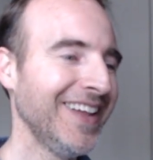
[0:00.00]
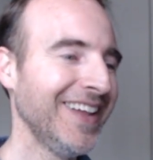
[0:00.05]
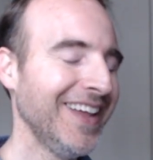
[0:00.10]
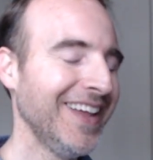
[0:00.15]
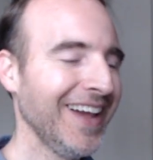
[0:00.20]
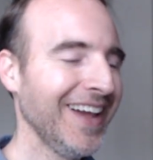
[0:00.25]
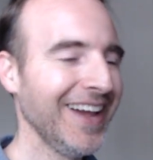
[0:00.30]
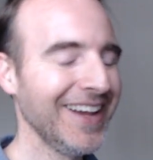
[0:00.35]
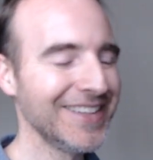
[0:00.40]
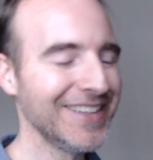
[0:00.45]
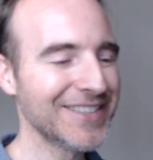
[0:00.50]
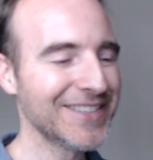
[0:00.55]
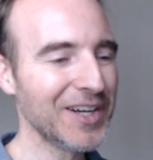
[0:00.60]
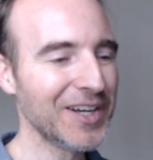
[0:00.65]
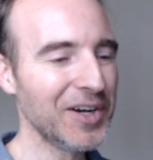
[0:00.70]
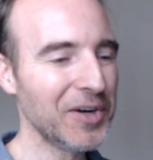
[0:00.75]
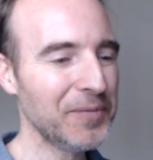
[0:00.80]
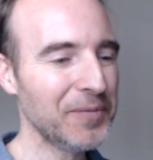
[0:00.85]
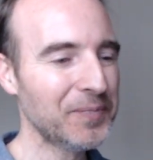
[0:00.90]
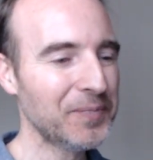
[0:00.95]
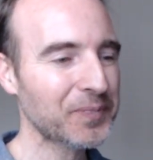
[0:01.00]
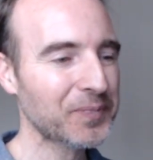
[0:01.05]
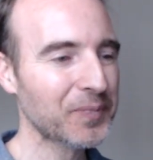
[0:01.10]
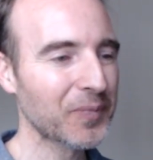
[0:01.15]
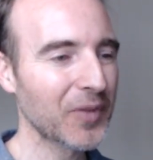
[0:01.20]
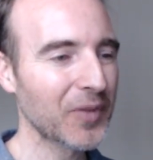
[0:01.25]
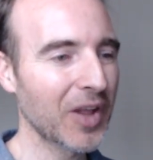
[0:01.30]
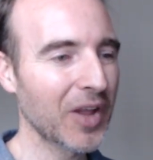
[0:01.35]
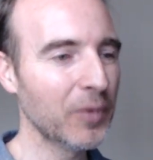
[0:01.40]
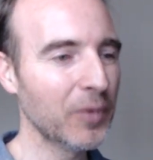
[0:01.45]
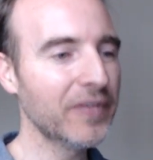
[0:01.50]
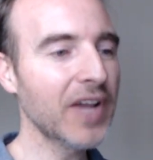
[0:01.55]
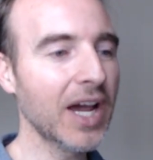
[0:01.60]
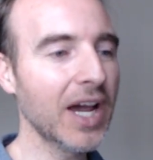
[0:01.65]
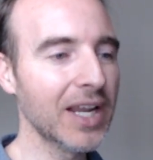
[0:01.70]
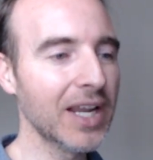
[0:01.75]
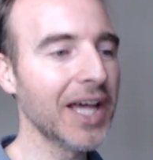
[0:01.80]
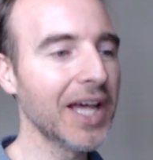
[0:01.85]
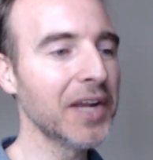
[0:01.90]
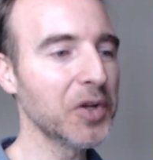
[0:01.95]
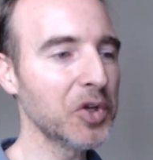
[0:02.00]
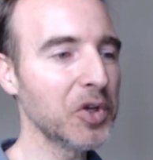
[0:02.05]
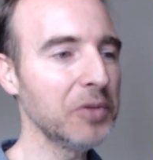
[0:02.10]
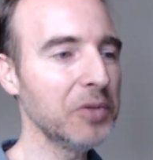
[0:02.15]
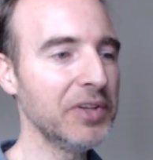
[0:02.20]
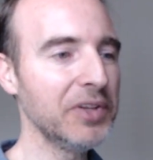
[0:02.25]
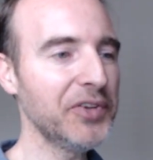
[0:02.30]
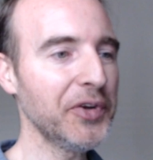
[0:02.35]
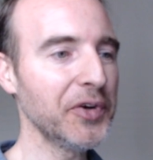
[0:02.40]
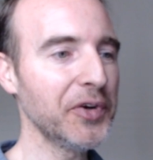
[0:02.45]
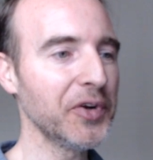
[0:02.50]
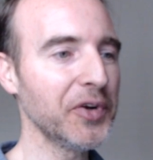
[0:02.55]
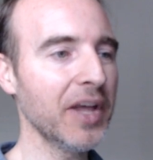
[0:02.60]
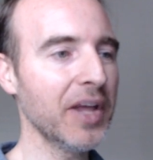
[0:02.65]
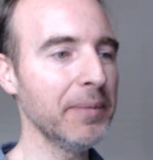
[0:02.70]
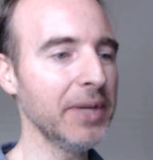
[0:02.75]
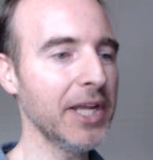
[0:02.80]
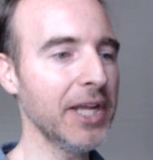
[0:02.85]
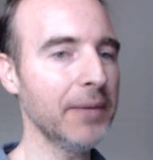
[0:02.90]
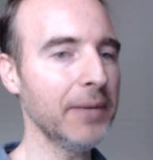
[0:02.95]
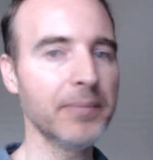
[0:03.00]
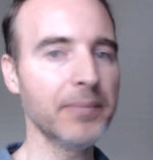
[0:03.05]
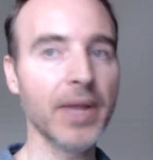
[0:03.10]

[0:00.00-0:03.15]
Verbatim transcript: And so we've got a lot of good material coming up.